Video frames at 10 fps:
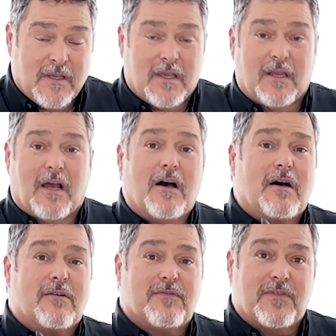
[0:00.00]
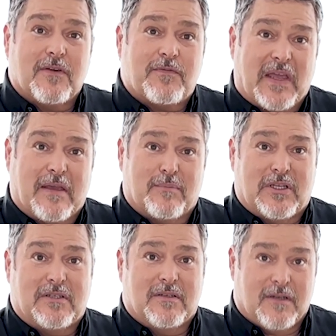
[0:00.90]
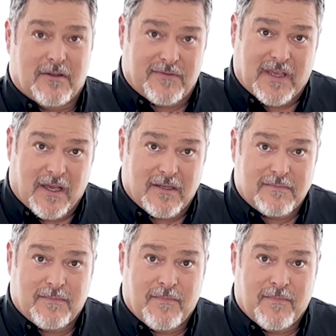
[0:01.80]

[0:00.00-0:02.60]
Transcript: and of the family of God.